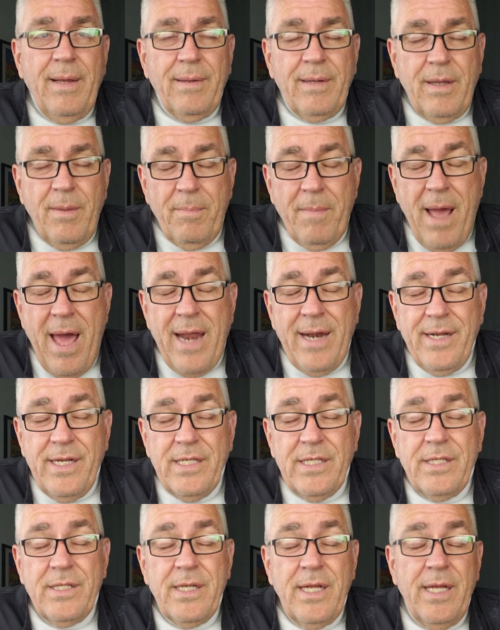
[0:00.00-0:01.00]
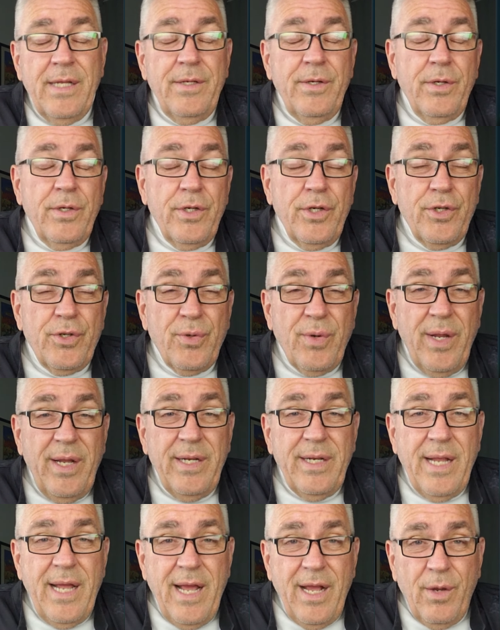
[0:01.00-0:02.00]
commodities and you're going to
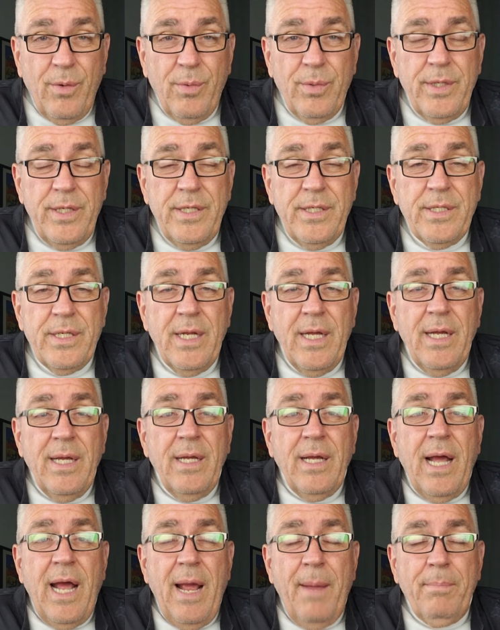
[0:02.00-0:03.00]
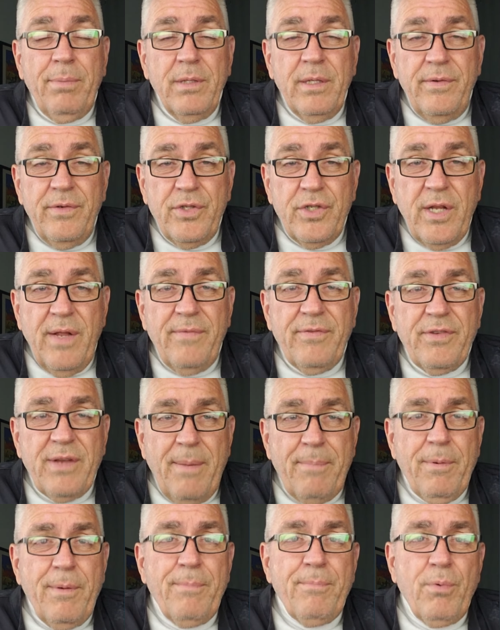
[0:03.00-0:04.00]
trade equities, I believe you should have
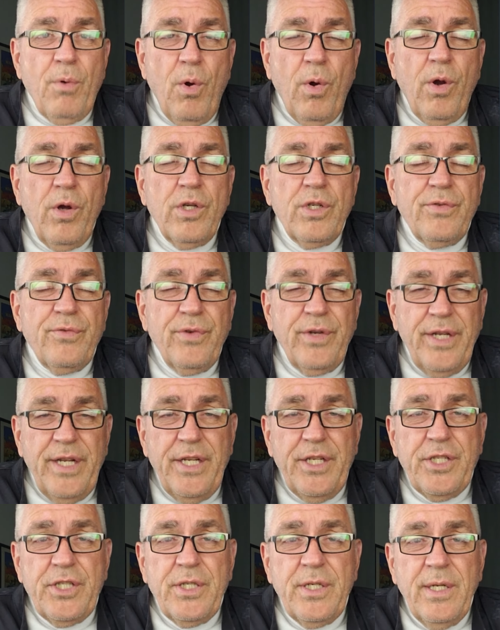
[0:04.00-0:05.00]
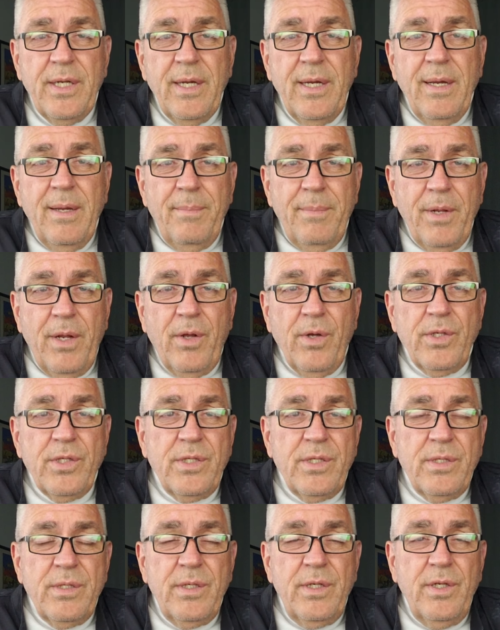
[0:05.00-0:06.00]
separate brokers for each,
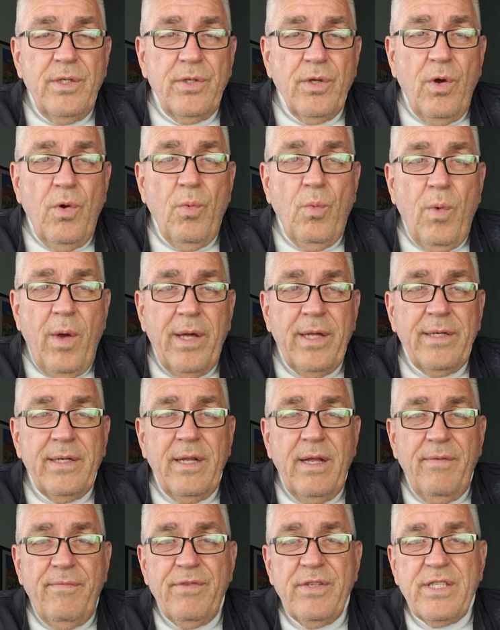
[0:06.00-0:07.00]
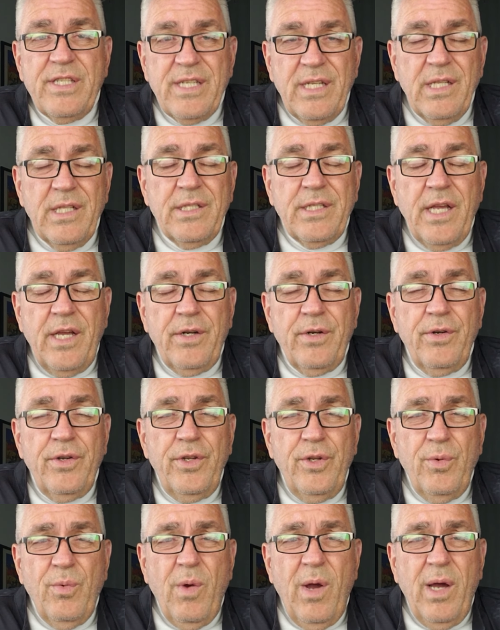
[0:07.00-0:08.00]
because you don't want a facilitator.
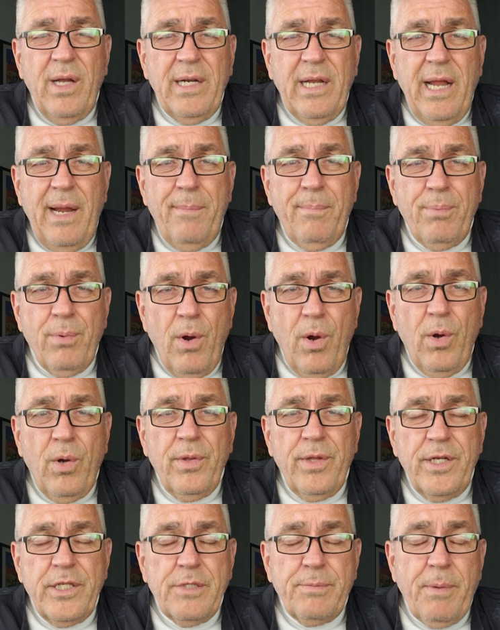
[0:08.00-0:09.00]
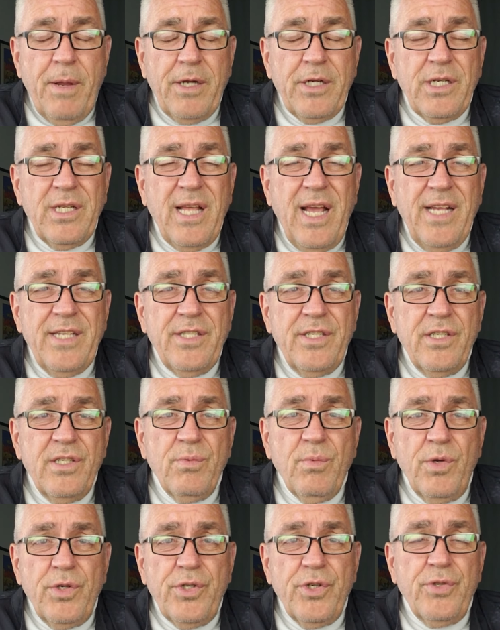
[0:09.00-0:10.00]
You want a broker that specializes
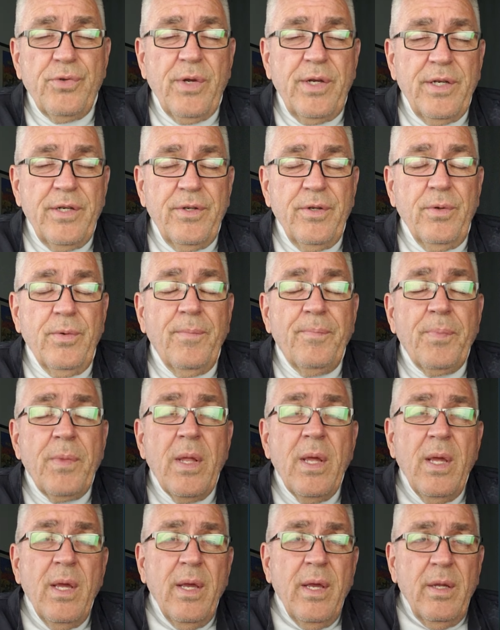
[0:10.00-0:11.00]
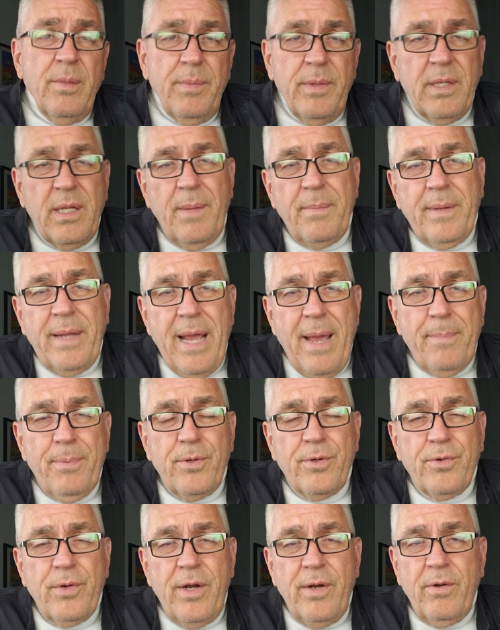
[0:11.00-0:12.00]
in what you're trying to do. In the meantime,
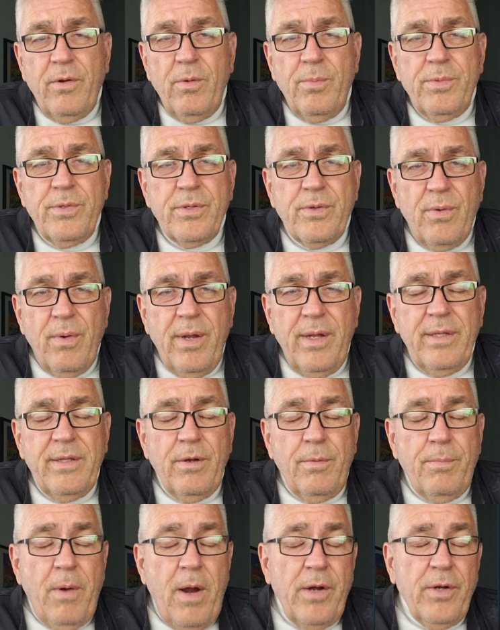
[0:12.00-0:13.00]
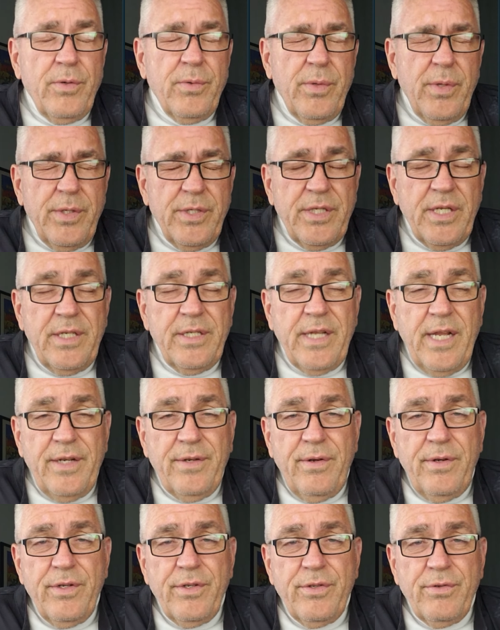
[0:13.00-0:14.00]
Capital Trading Group is great. They're partners with us on Day
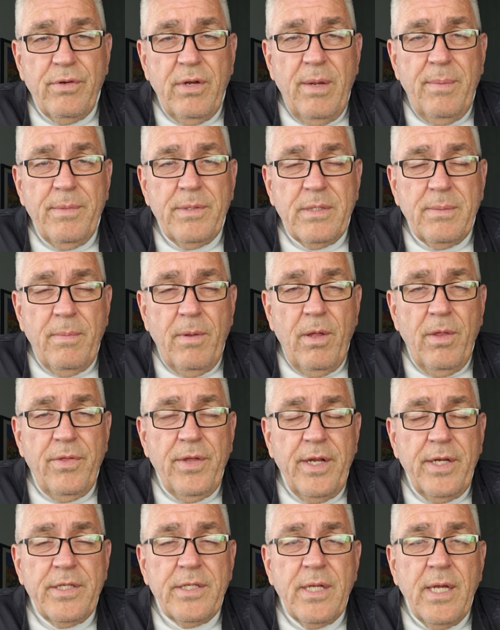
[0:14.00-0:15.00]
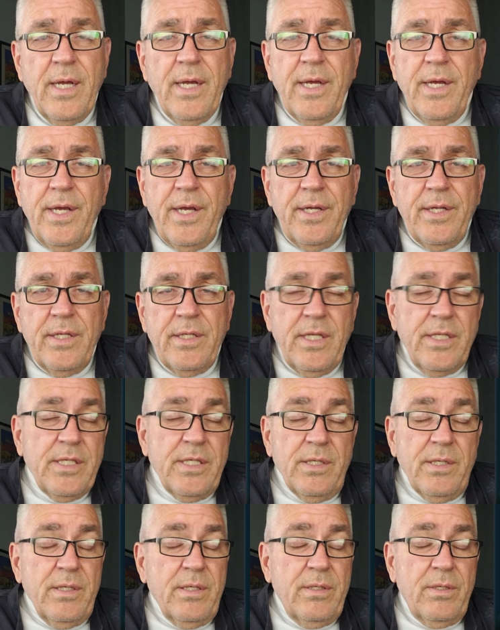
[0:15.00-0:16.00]
Trader's Dream and some other things.
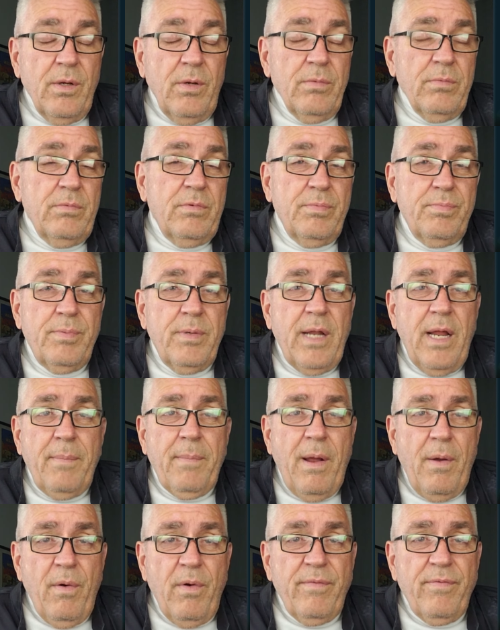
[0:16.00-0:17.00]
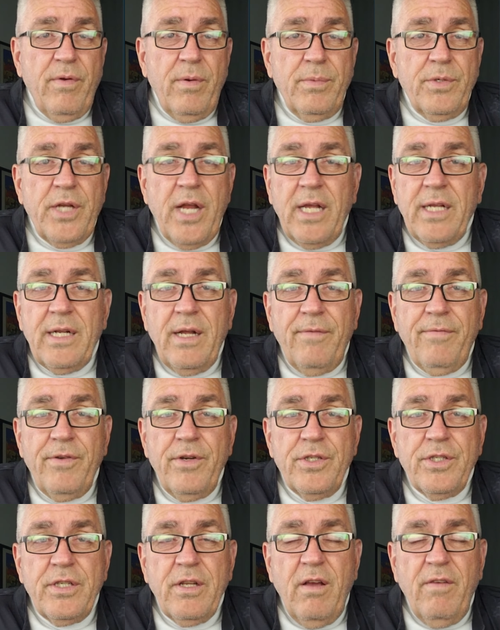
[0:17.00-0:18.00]
Listen, don't take my word for them. Check it out for
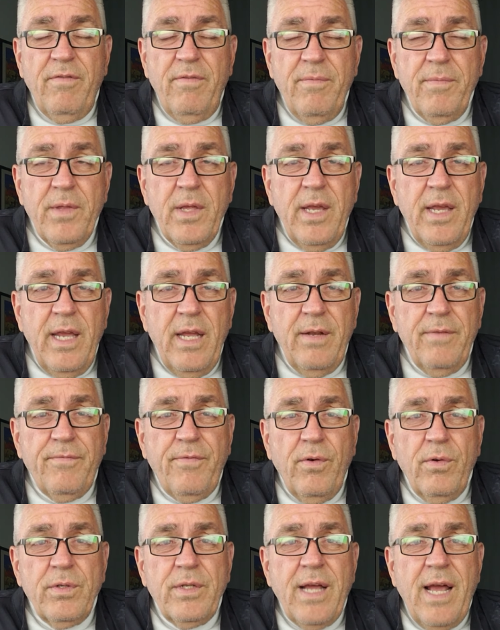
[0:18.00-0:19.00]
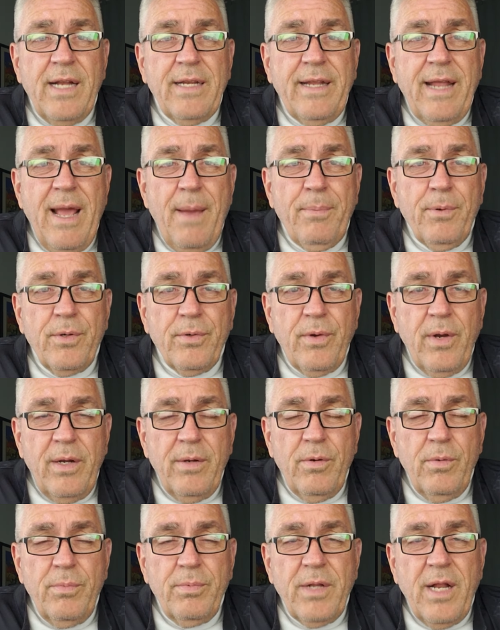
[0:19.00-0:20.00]
yourself.
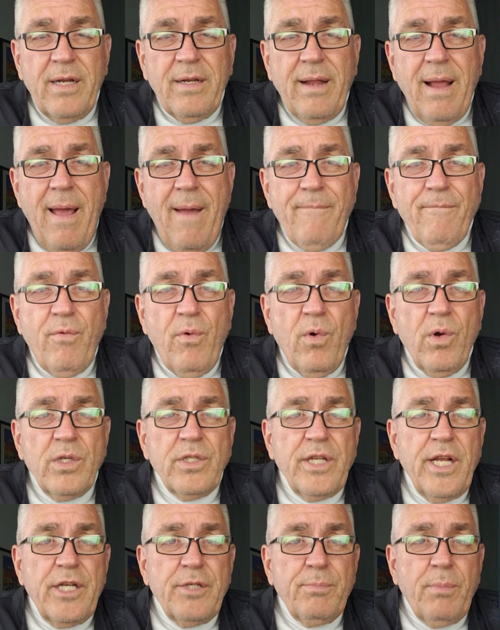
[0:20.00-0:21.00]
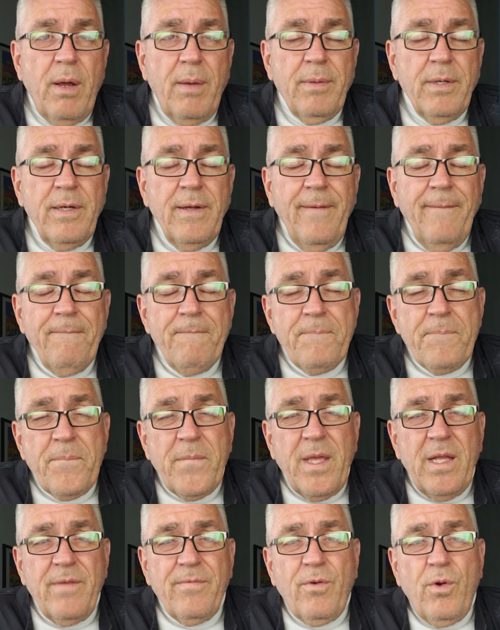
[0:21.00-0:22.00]
info.capitaltradinggroup.com/Bubba.
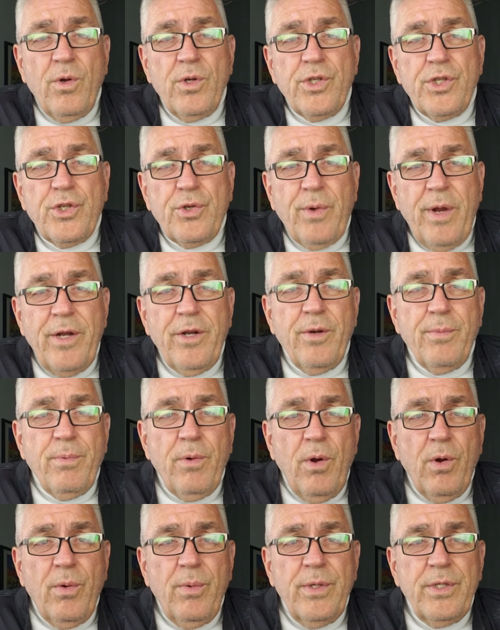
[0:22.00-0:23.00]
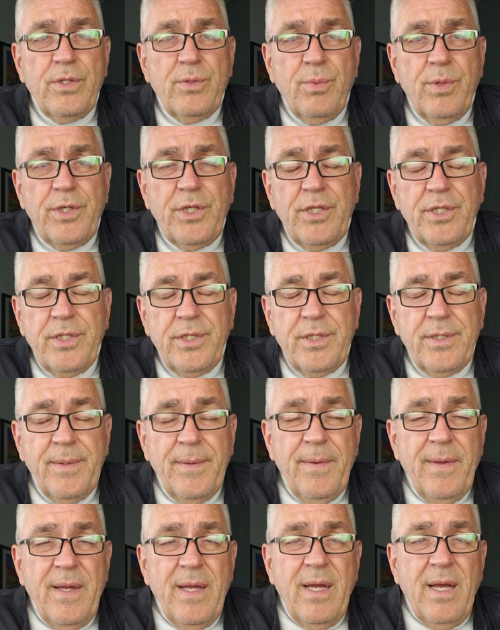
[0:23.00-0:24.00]
And of course, Tradier Brokerage, which is
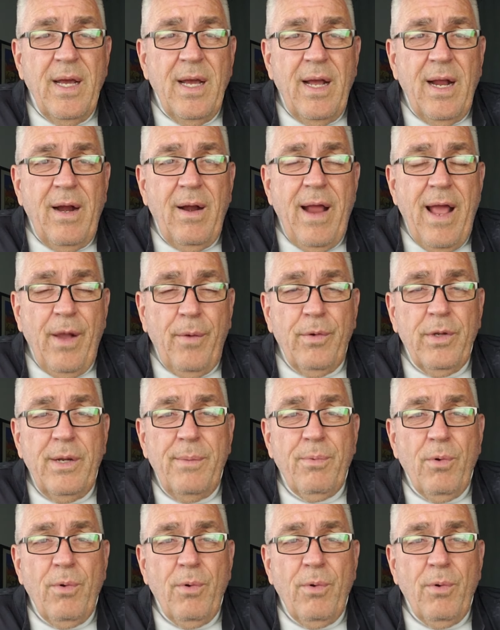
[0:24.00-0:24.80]
our equity